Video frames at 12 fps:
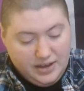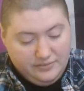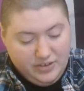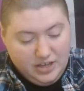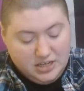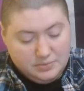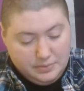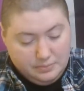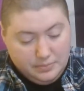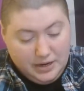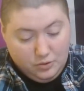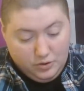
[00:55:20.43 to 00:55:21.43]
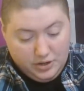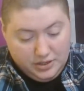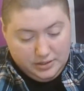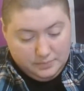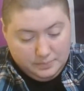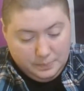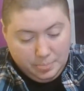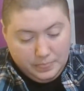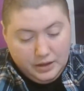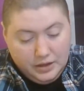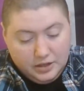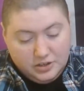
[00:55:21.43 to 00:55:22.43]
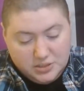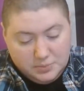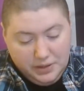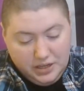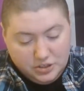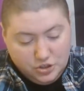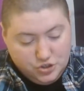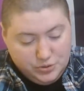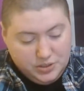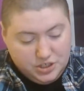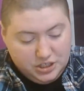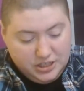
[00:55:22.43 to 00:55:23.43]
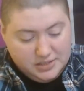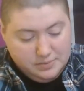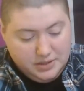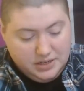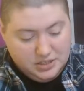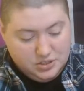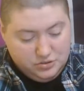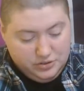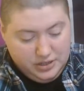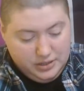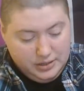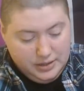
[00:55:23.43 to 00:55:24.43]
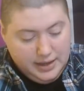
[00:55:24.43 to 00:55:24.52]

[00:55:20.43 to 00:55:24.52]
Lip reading: vanished minority could speak to Jewish and lesbian history